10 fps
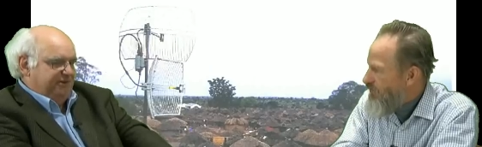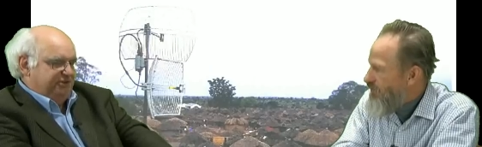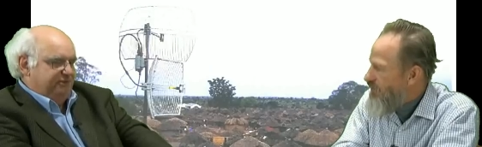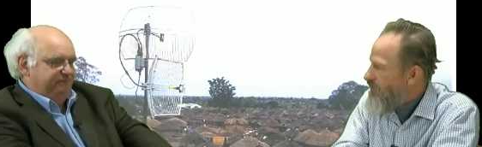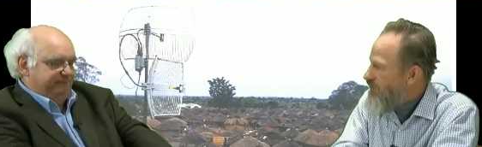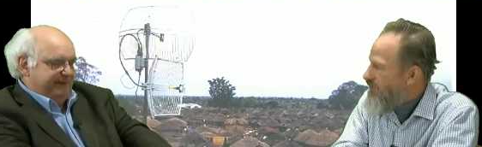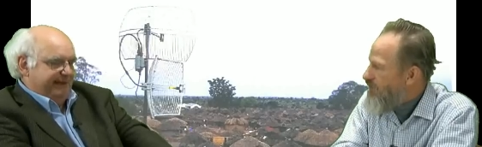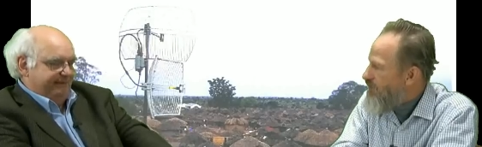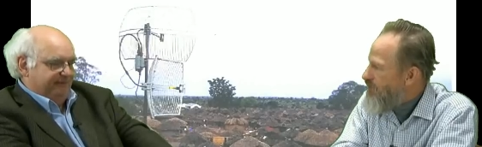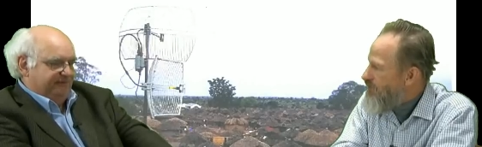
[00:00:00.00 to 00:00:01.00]
Speaker 1: you be
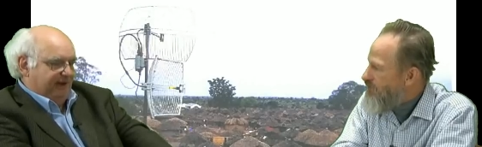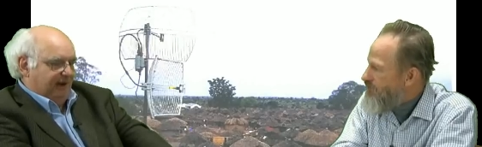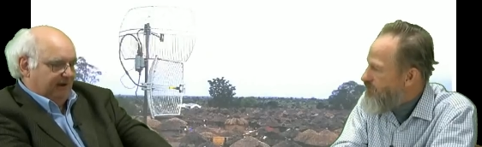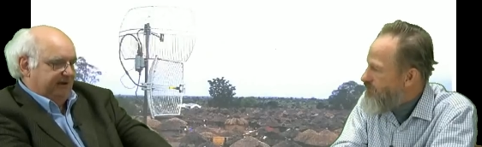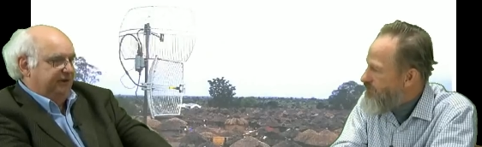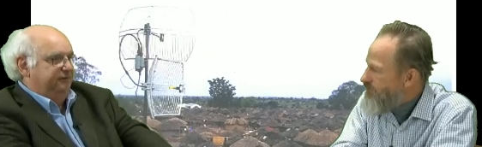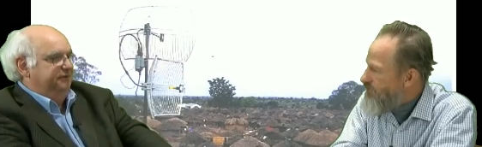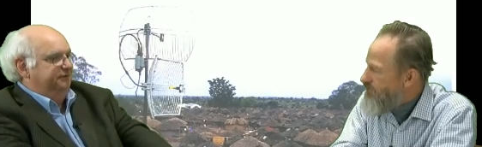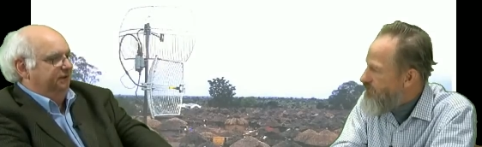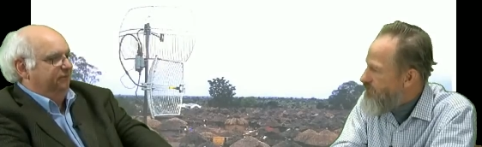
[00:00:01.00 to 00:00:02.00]
able to argue
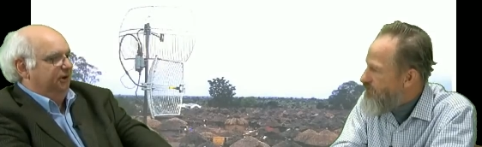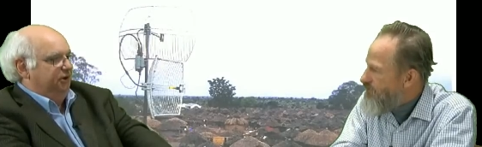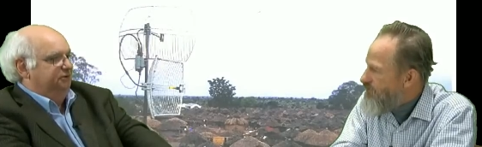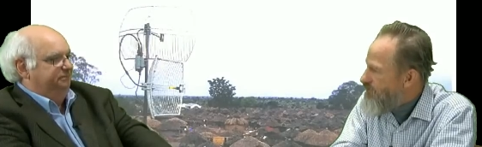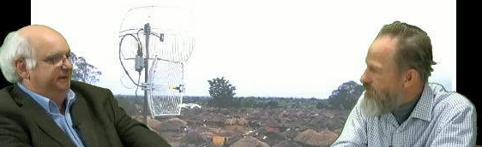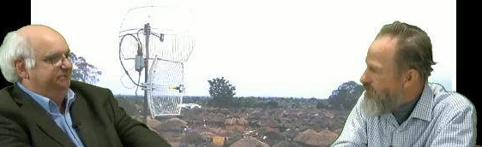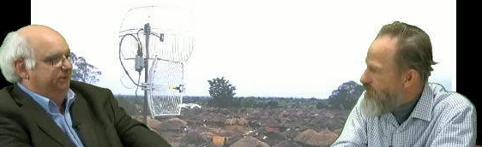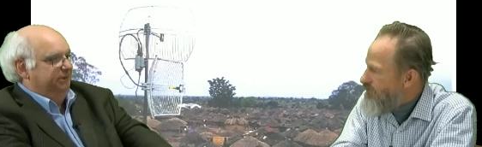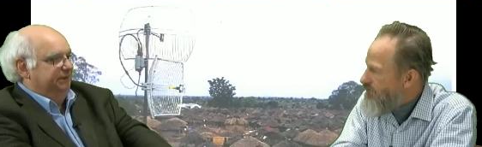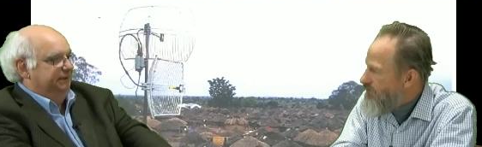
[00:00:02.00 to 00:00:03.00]
that there were good
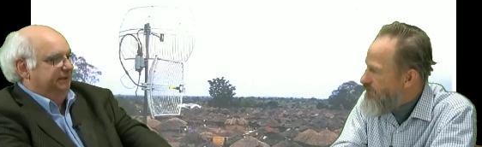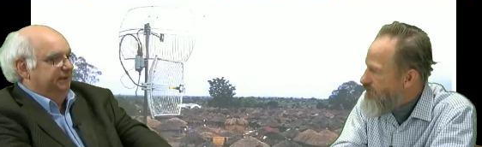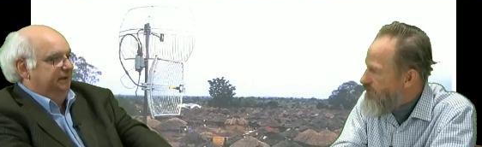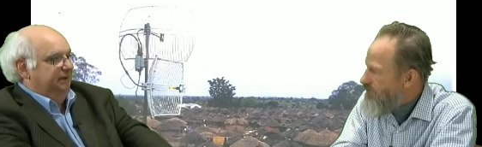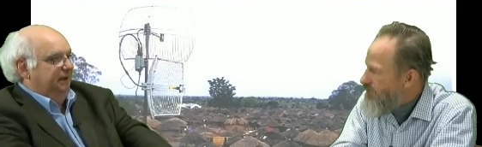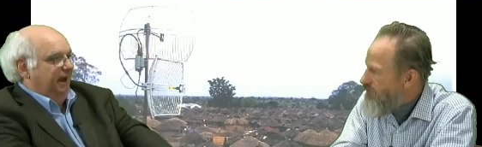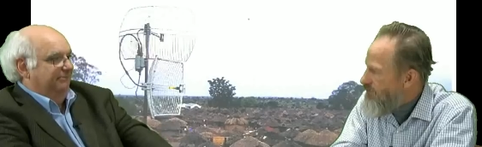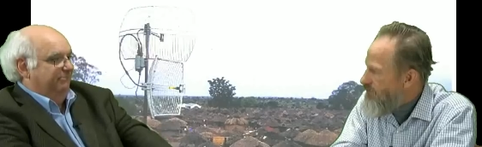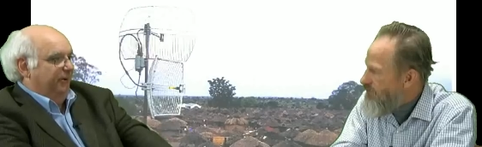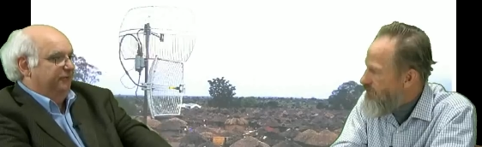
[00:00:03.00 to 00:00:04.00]
people on
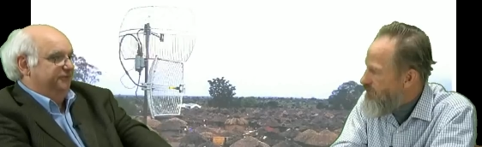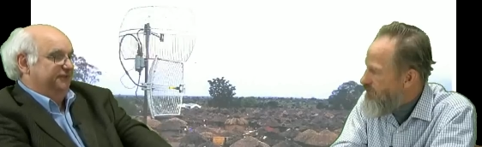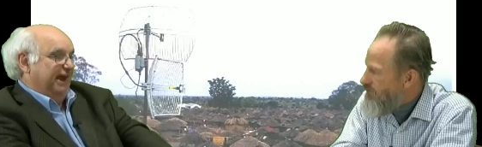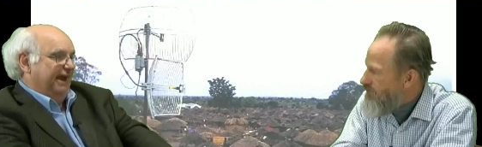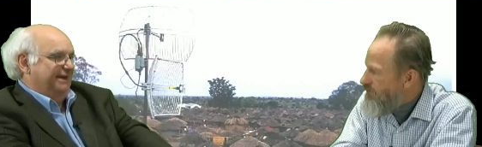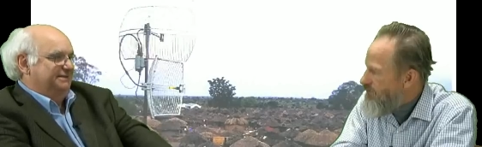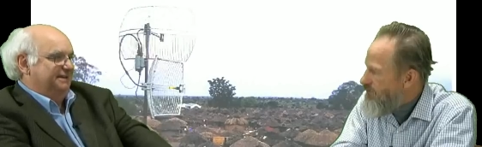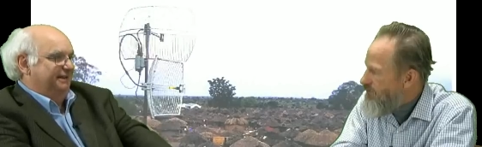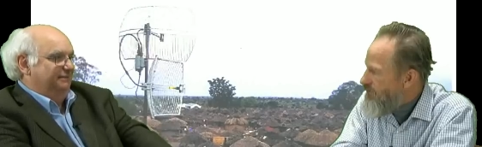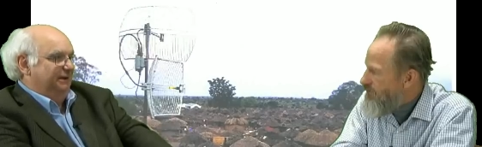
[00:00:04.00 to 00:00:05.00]
both sides of
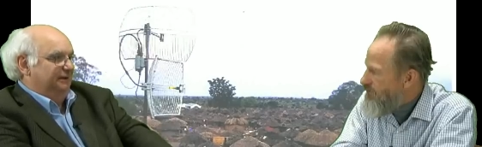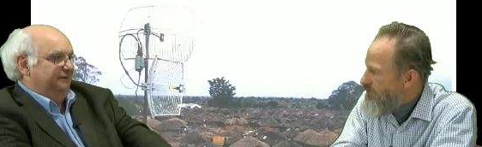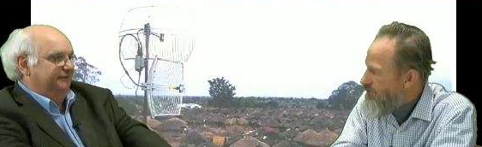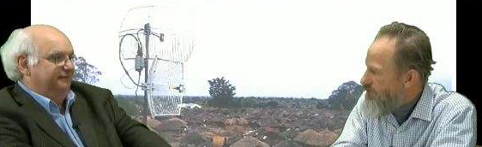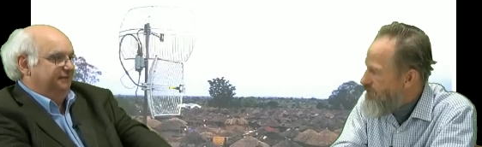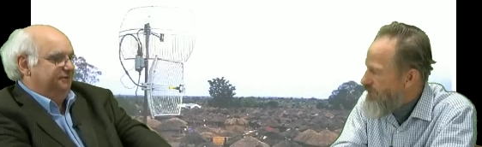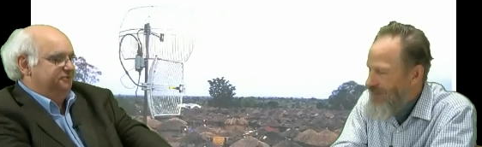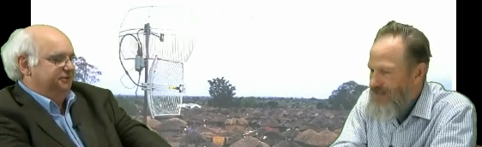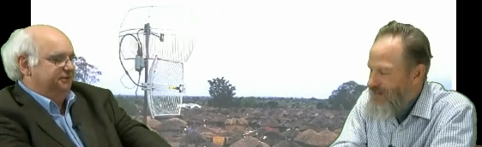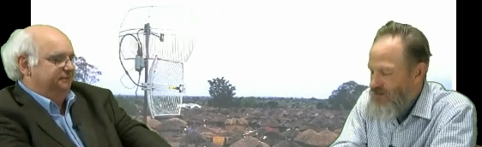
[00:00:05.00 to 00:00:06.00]
the American
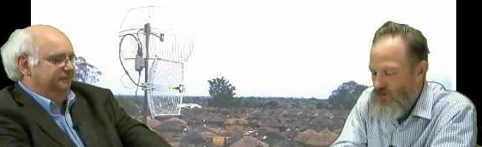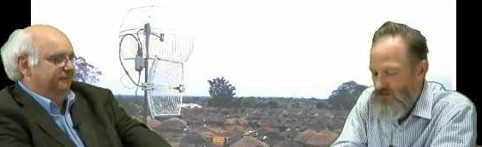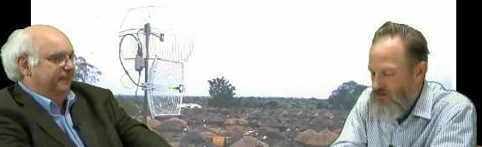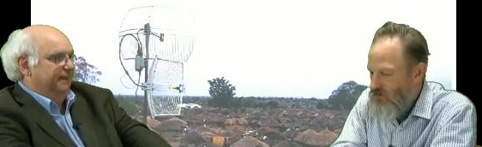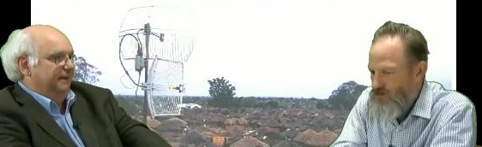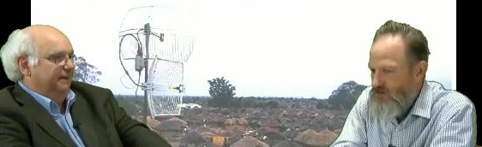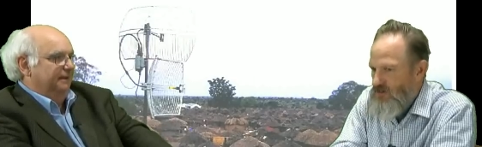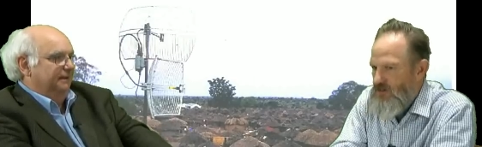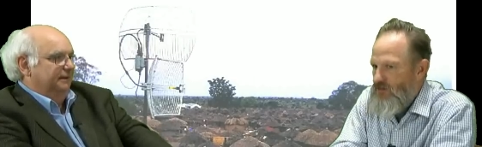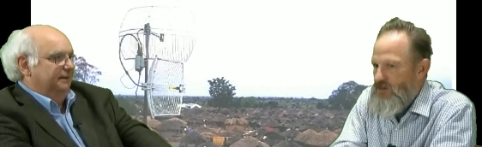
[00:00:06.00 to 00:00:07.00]
Revolution?
Speaker 2: Good, good.
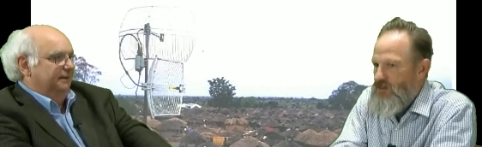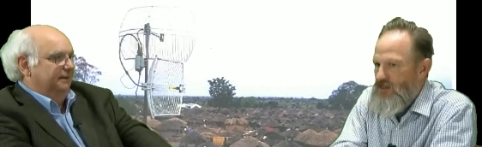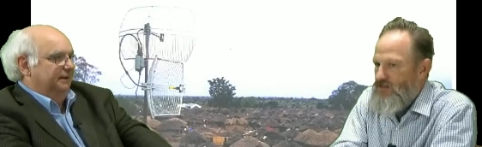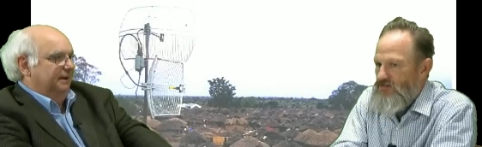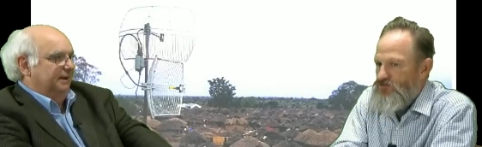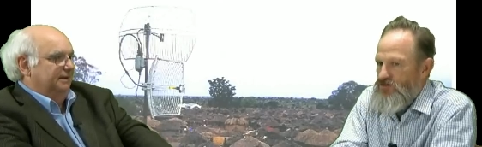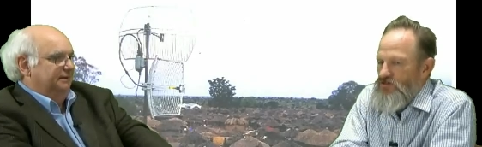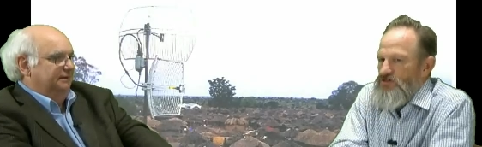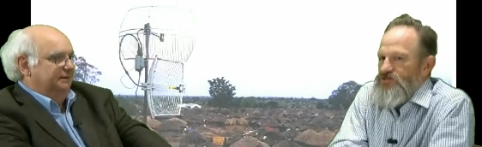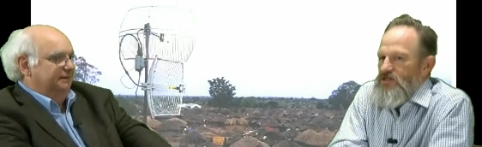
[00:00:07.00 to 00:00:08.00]
I mean, uh, there was. You
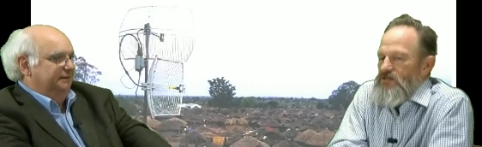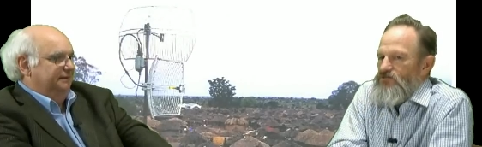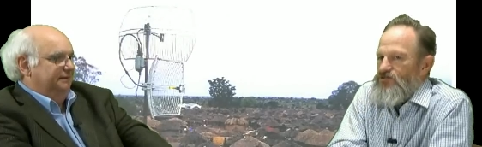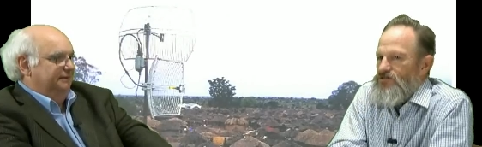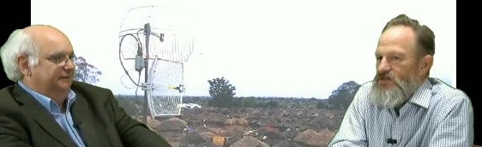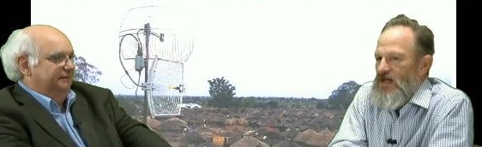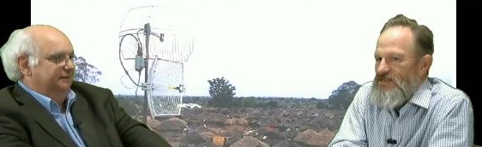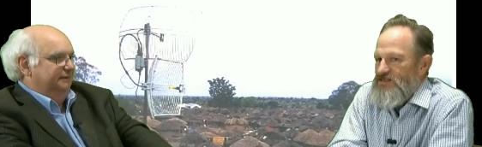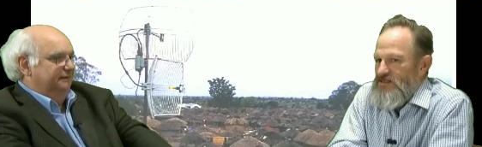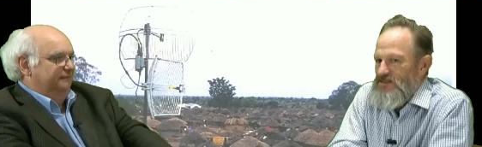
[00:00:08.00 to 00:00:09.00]
could say there was good
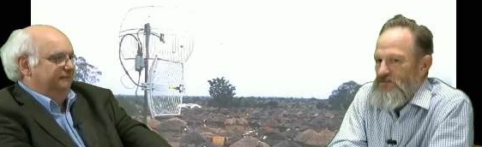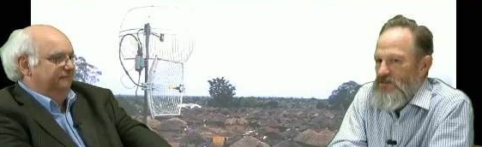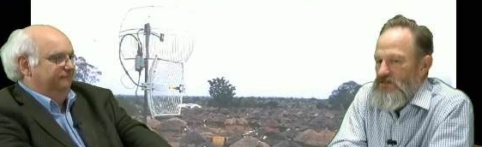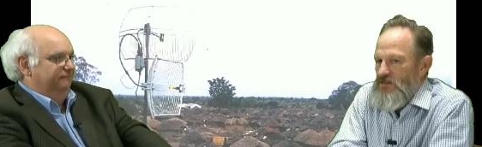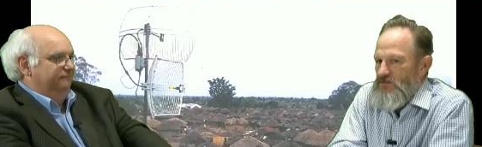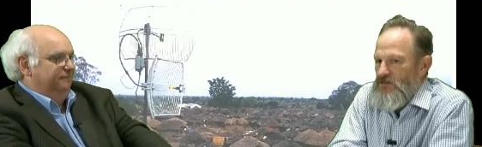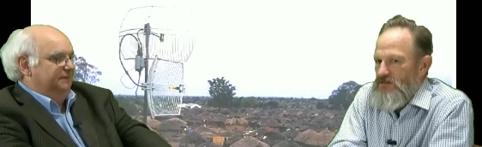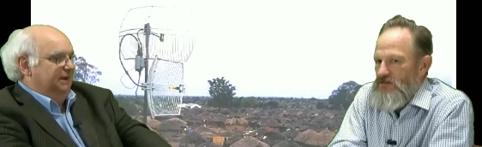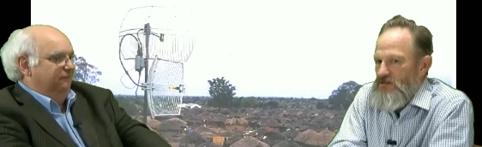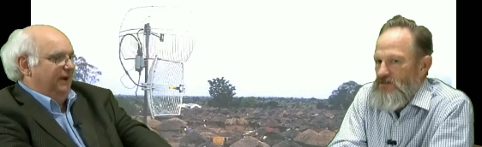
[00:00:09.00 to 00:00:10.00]
Nazis. I mean, I
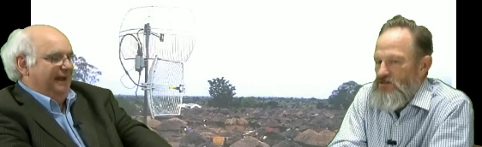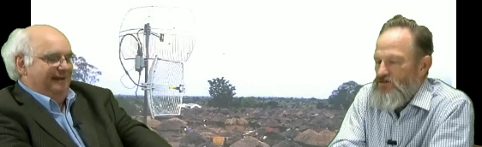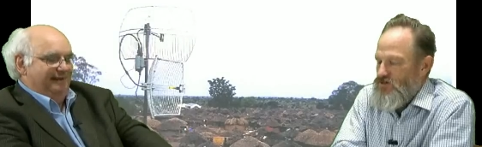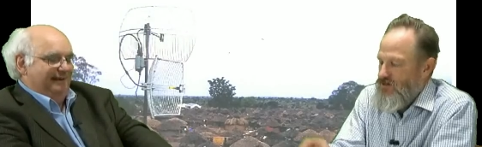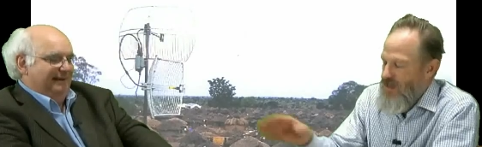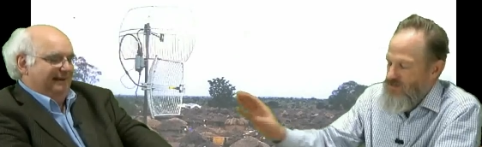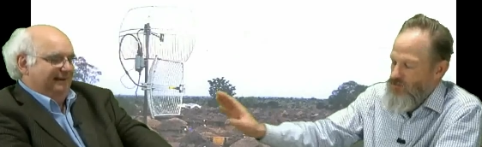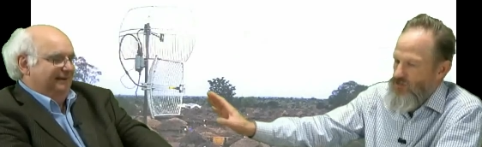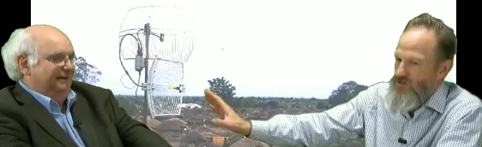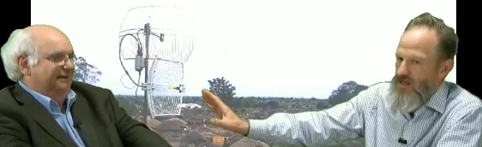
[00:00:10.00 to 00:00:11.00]
mean, uh, well, using not the
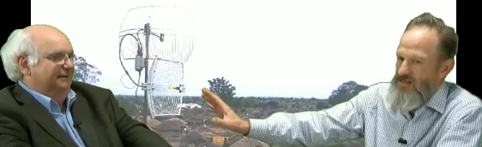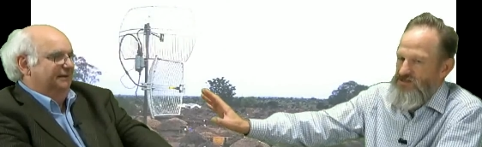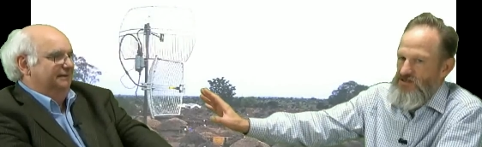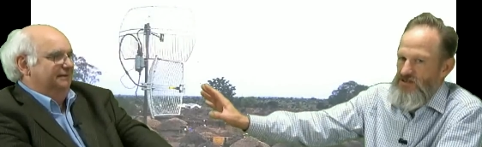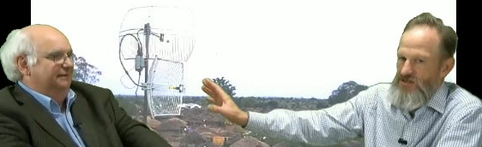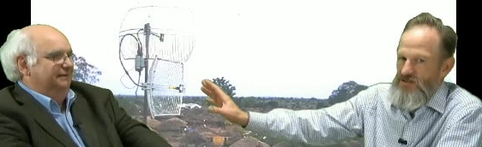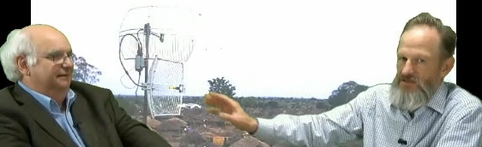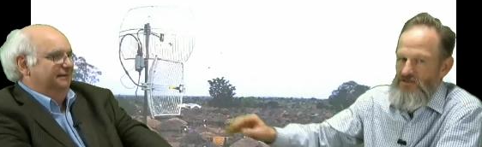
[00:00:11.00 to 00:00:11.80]
word Nazi in a, you know